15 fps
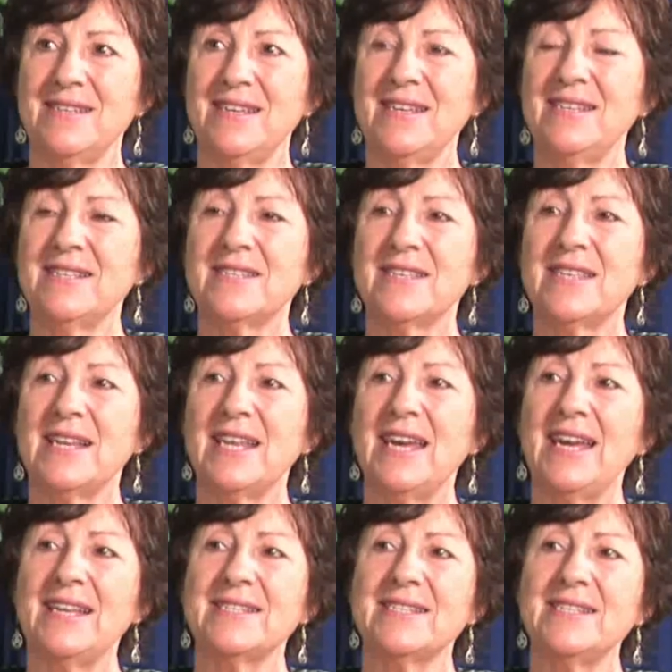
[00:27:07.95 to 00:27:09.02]
into the
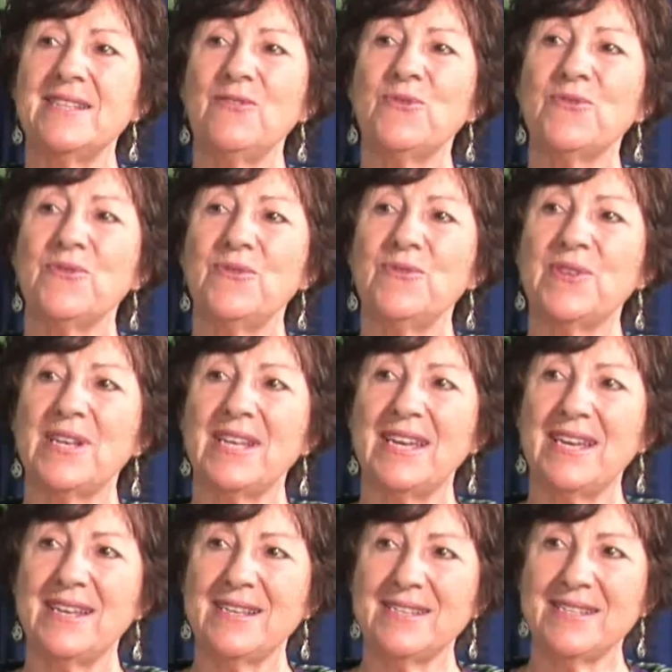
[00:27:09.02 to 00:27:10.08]
land and in through the
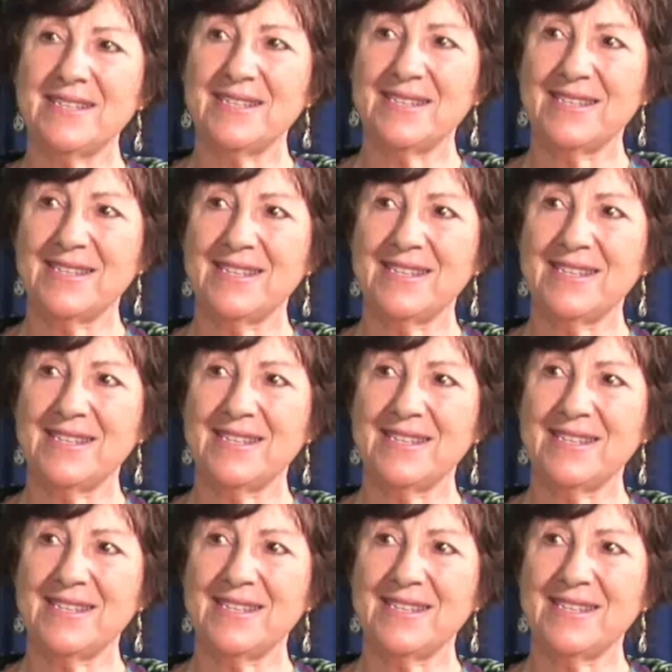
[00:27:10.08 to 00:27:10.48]
land.